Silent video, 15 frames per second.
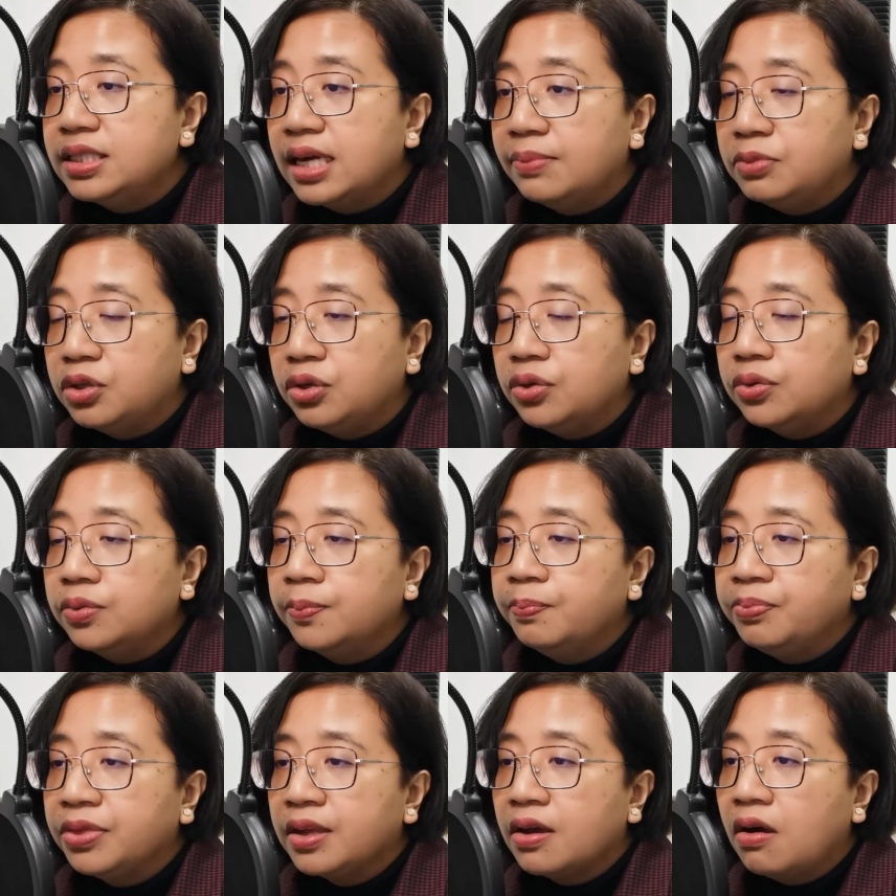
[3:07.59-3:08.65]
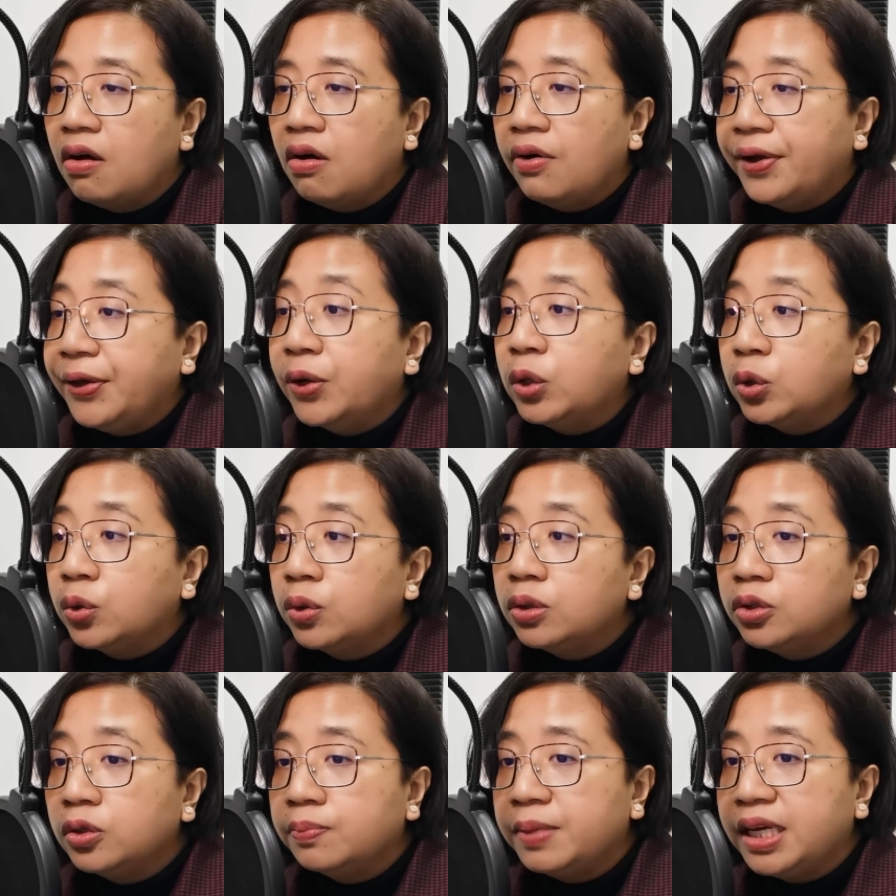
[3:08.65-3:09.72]
Up to you. Or your
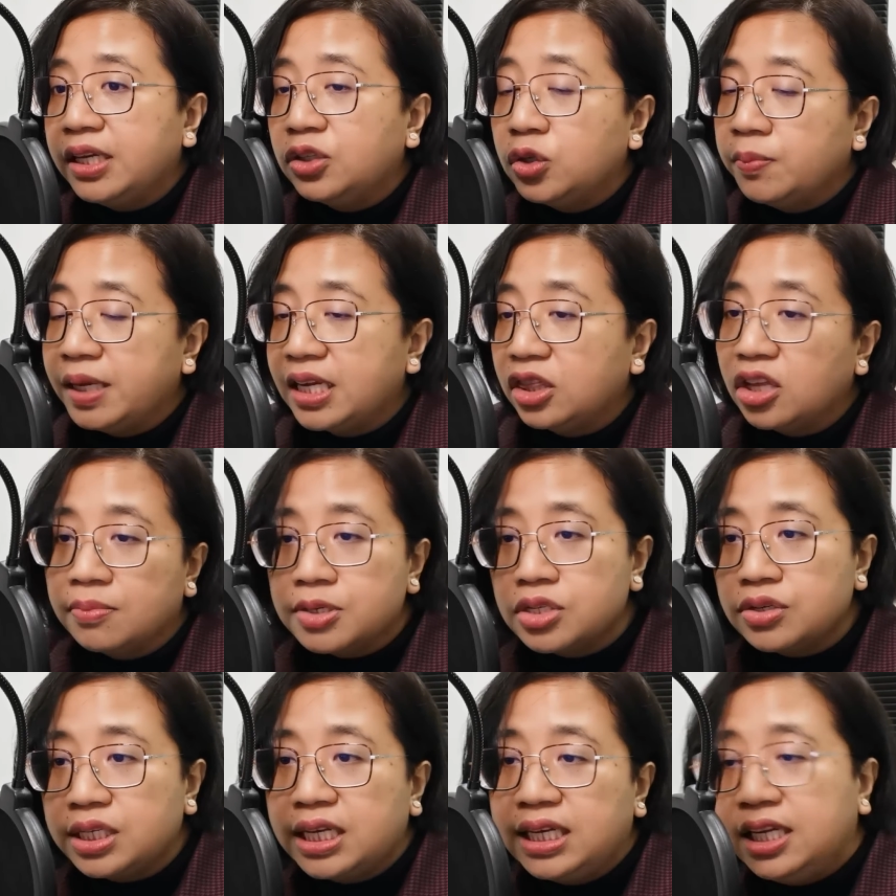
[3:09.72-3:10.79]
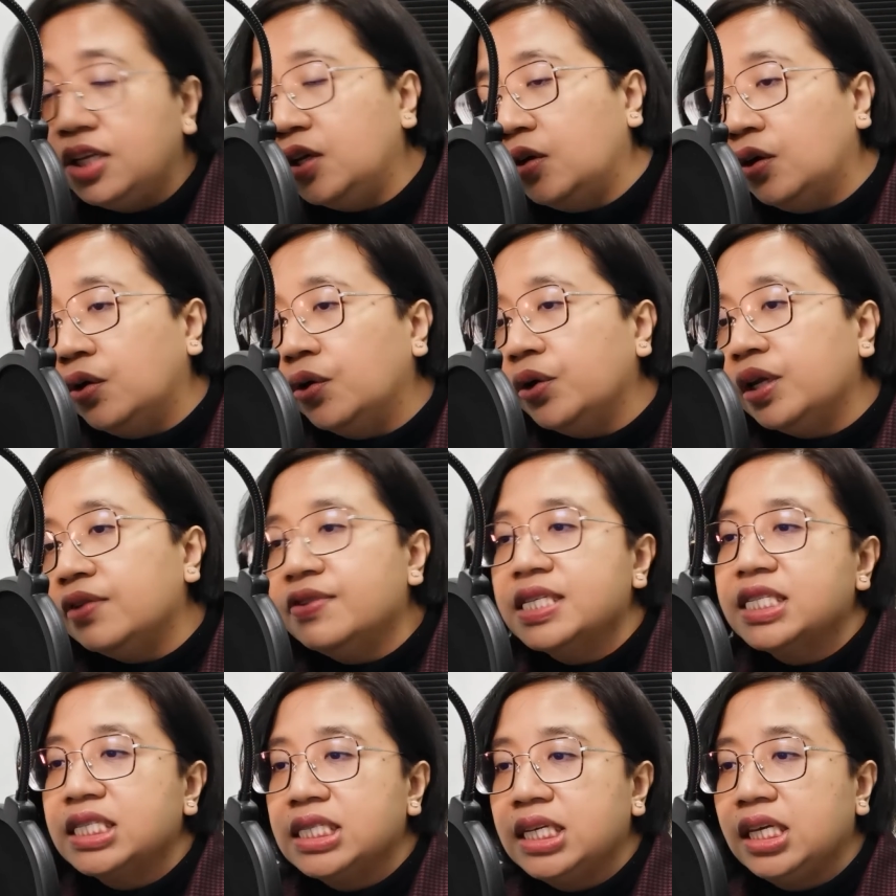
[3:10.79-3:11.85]
goal could be to be the top student in your
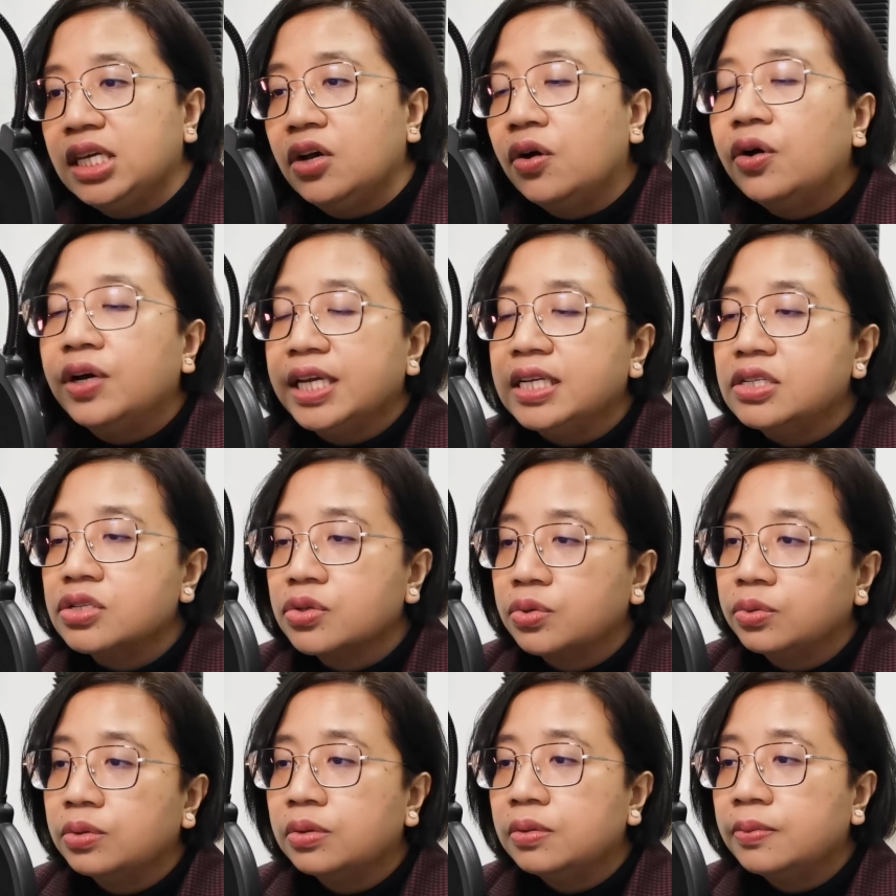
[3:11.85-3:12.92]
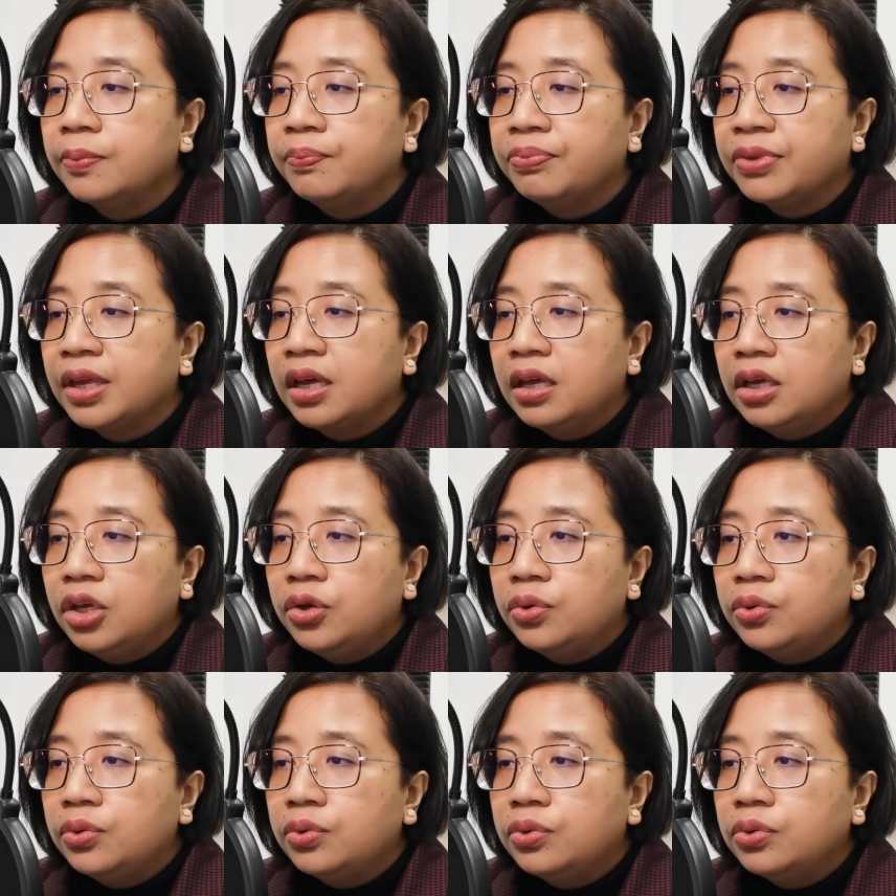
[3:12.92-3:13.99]
university or in school.
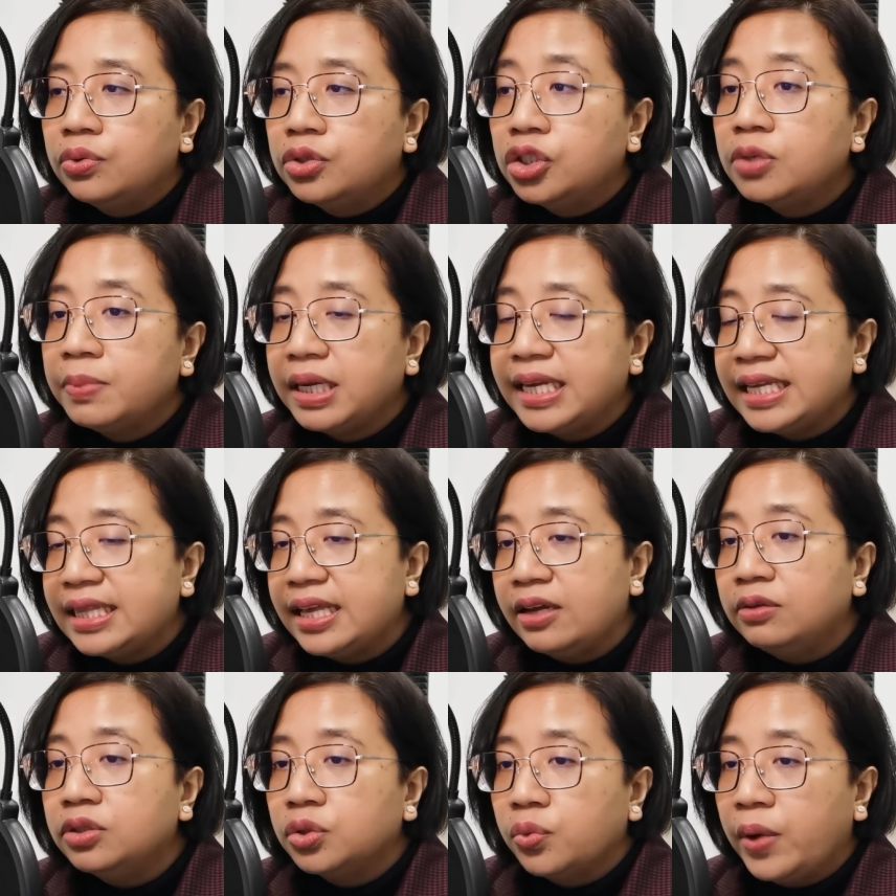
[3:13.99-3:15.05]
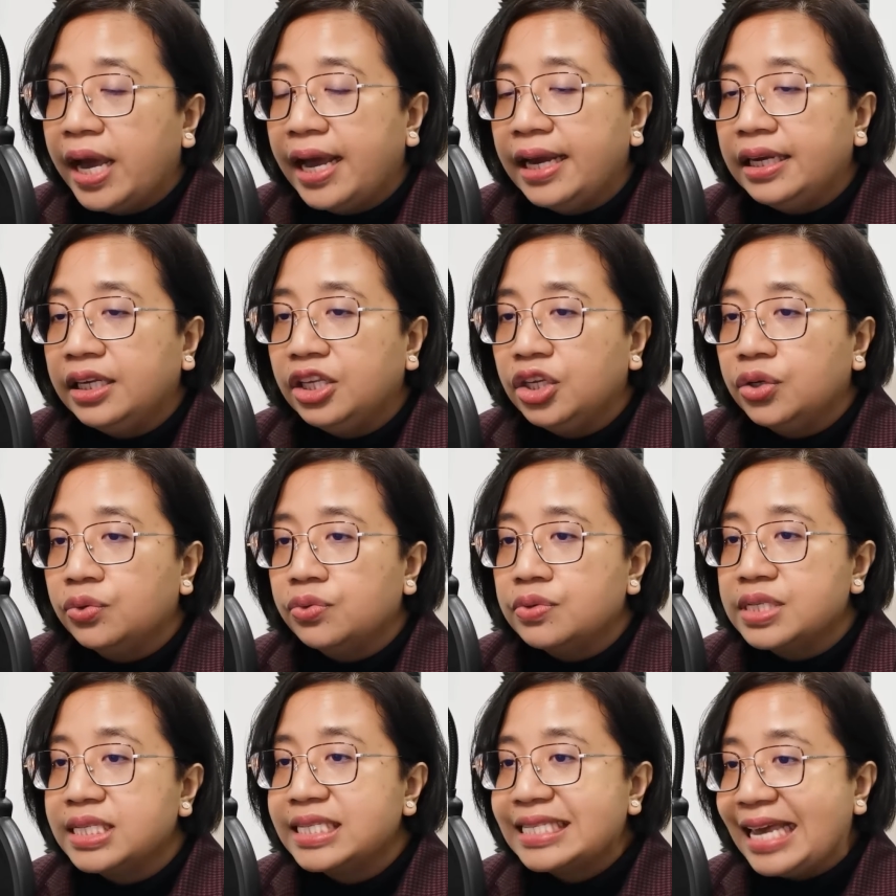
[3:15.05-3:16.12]
You should be detailed when
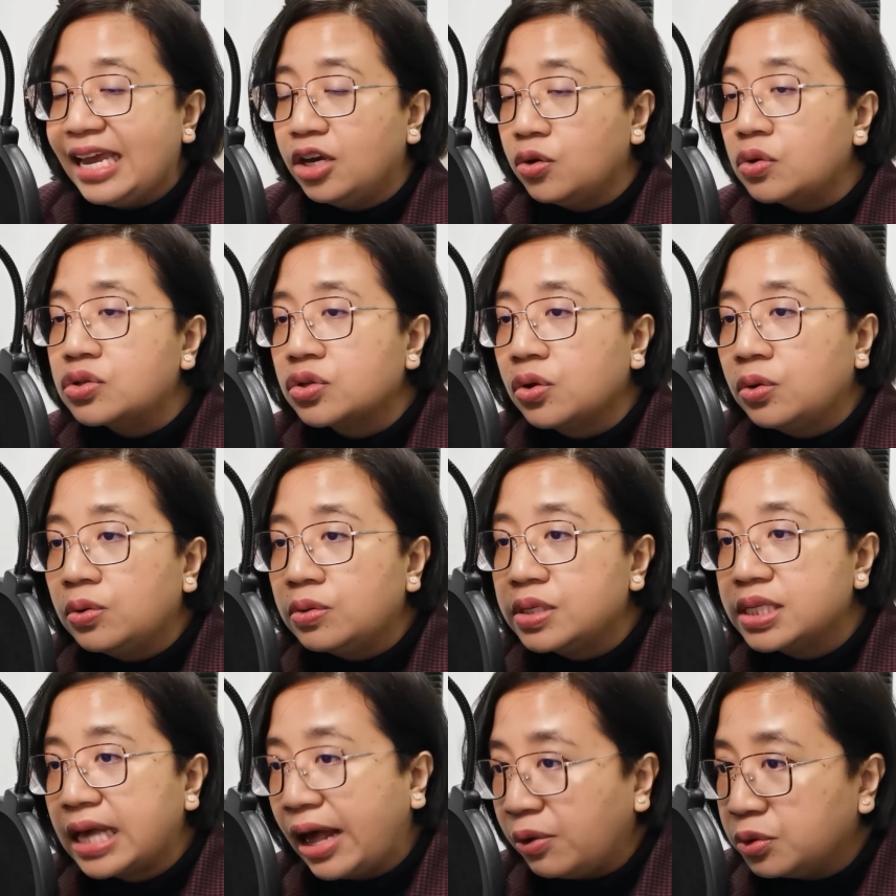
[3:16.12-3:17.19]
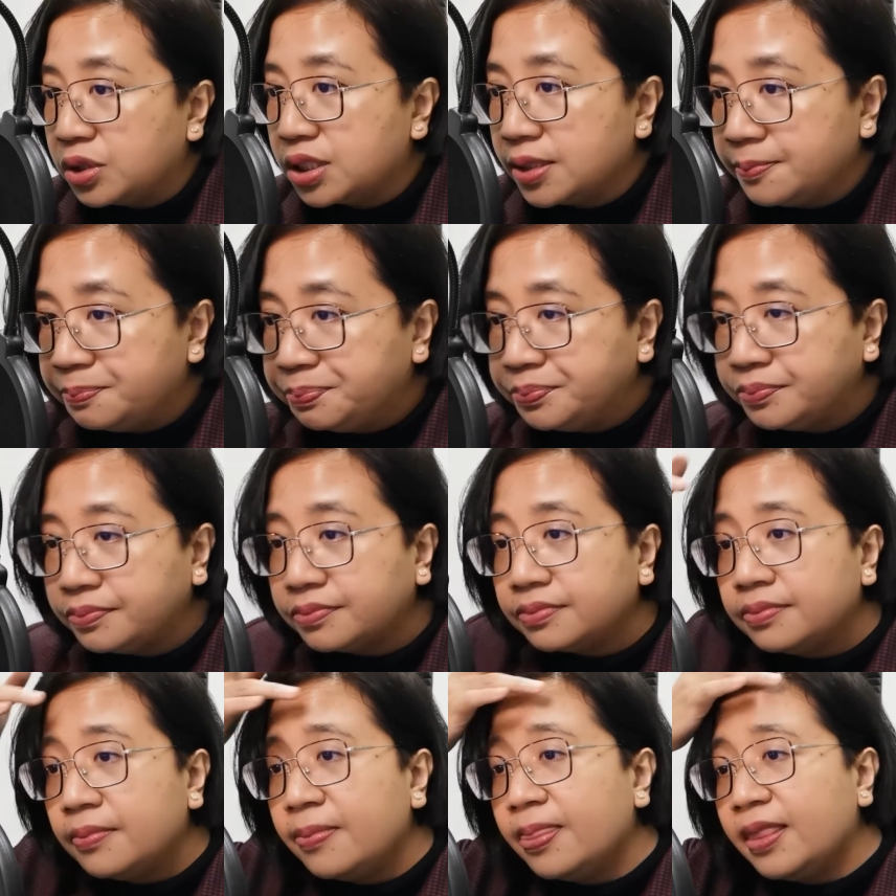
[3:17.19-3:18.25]
you say those goals out.
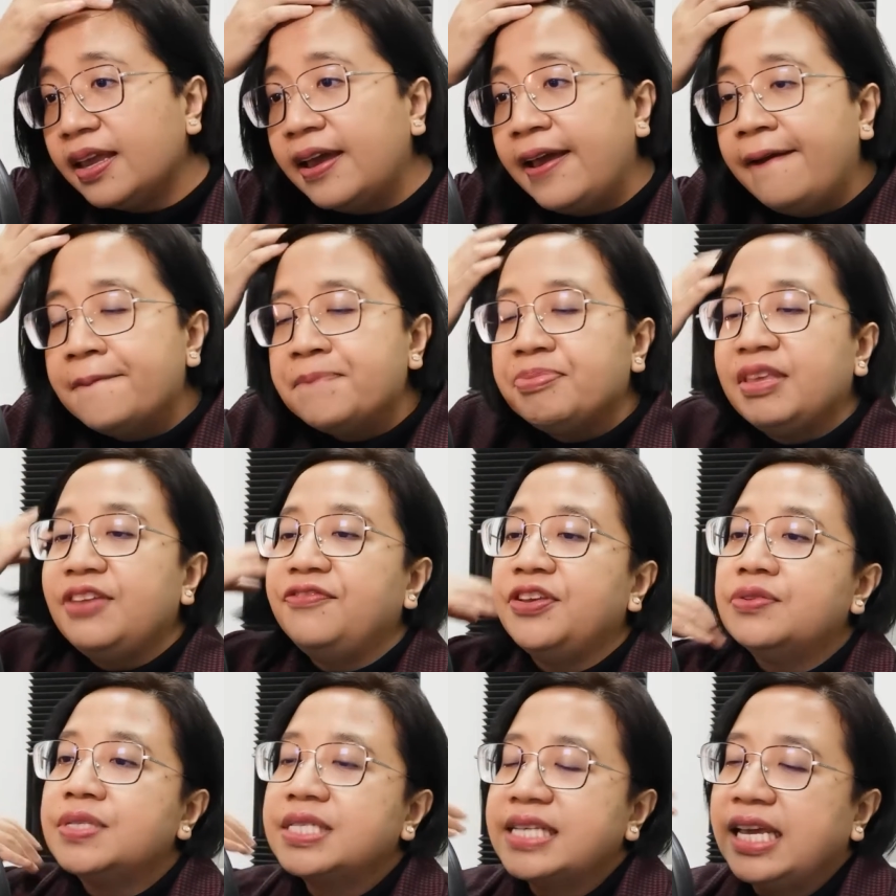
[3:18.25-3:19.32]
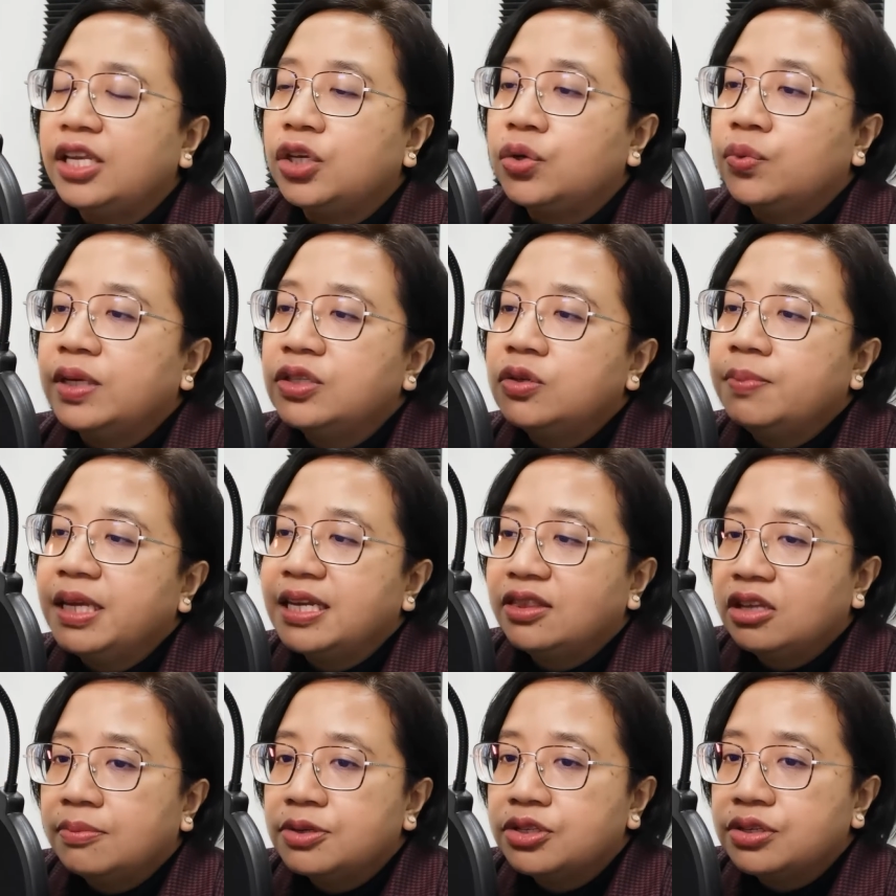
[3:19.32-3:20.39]
If you said you want to be the
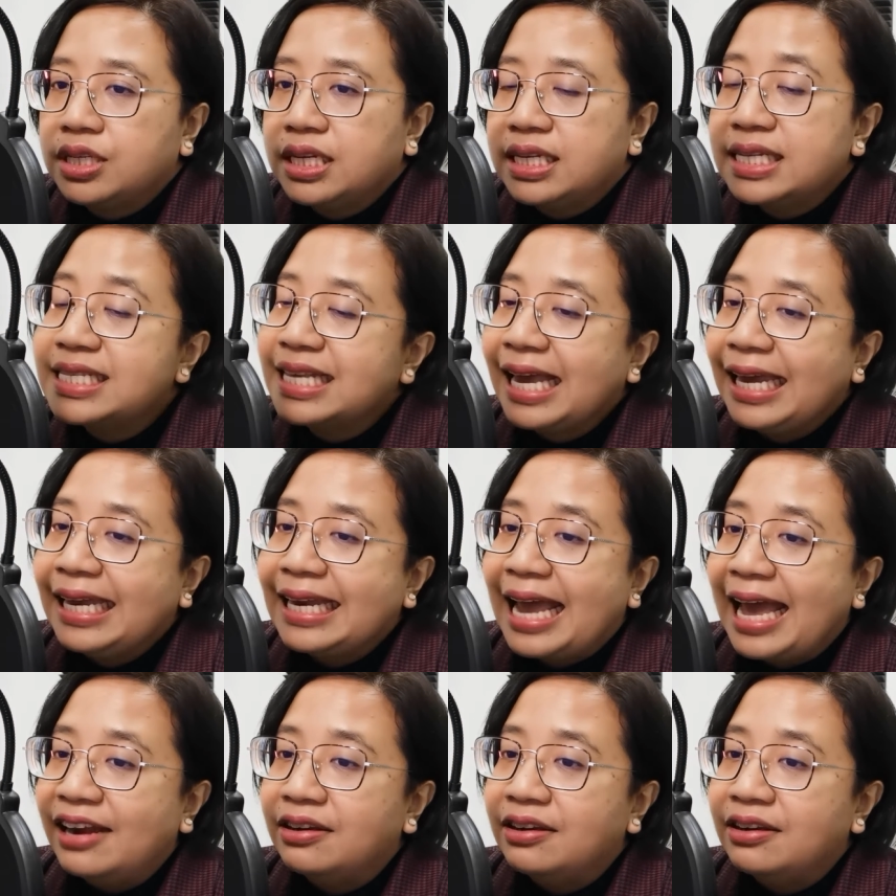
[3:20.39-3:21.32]
top student, say it